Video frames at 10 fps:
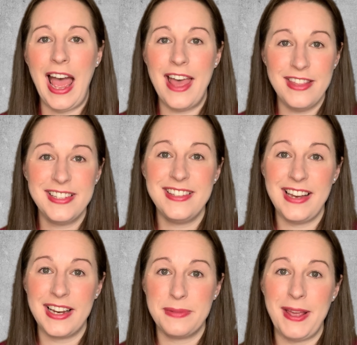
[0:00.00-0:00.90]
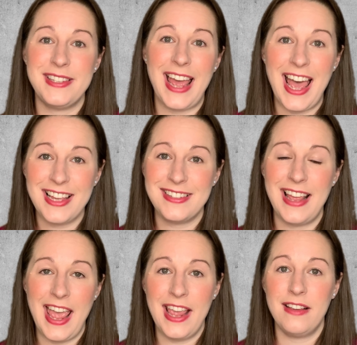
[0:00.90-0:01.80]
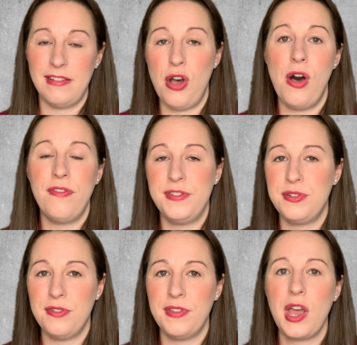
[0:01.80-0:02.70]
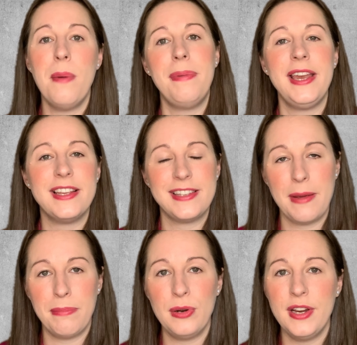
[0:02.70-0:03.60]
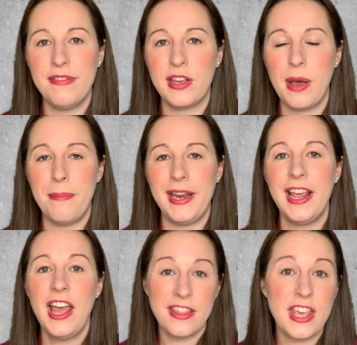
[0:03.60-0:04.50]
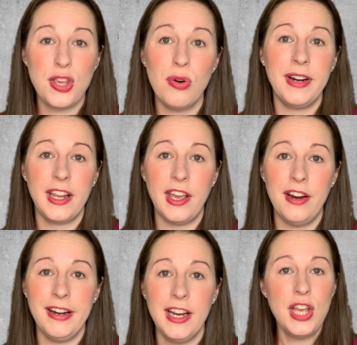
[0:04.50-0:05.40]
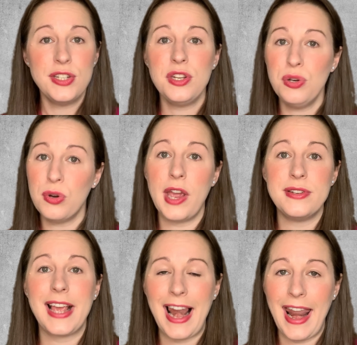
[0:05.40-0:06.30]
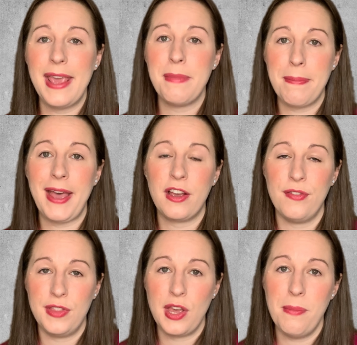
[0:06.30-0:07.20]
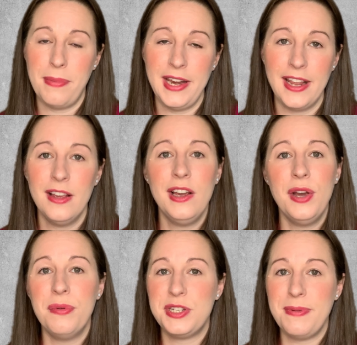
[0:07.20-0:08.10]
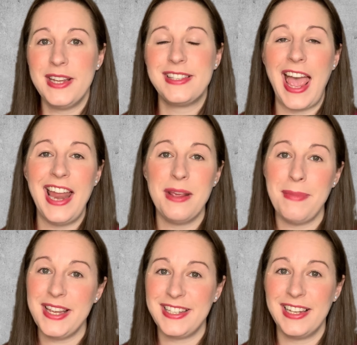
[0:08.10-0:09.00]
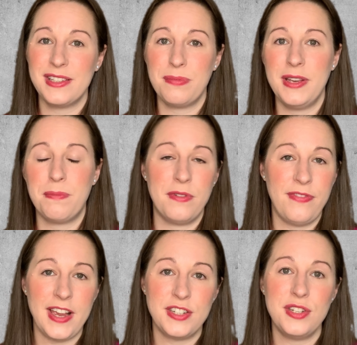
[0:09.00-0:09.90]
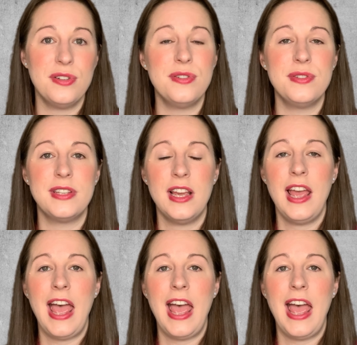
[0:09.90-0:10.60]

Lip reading: And this is an expense as a officer of the company, as an employee of the company, that you're incurring, so you're going to claim it back off the company, which means any meetings with professionals,